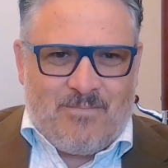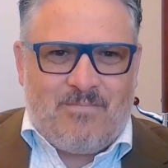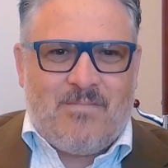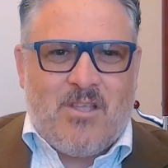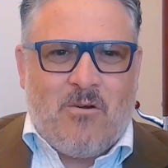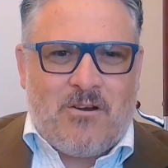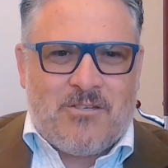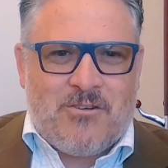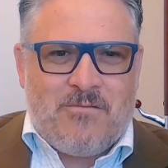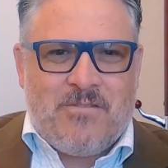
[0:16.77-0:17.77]
No worries,
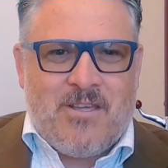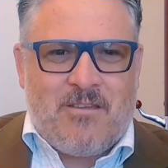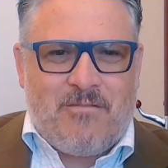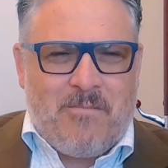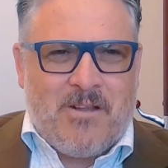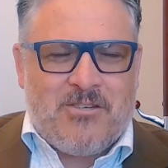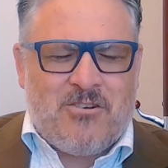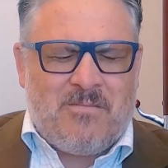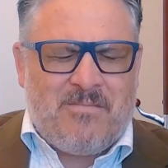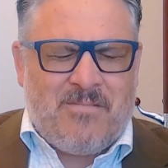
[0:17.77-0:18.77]
Todd. Thank you very much.
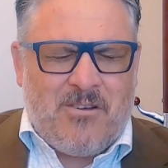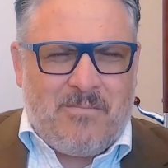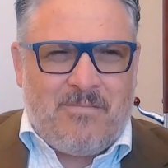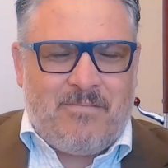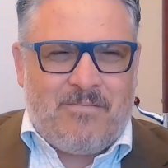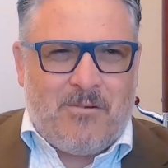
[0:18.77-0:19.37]
I'm